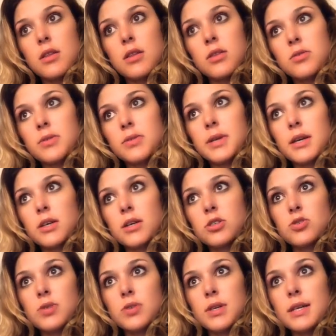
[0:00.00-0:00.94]

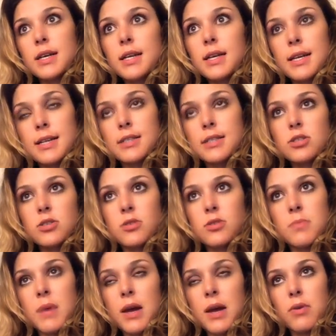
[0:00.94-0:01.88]
300 clicks to
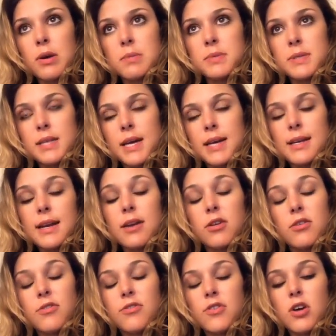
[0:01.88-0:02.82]
my website that
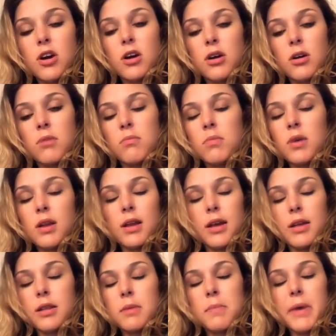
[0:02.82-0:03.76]
are from
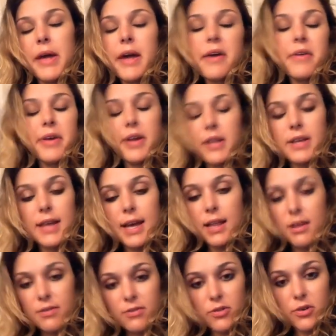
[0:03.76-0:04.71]
the Bay Area in
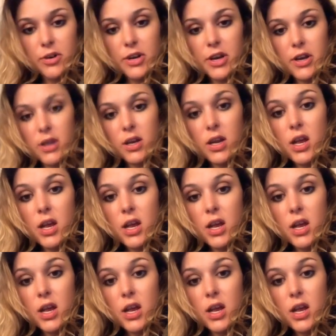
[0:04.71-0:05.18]
California.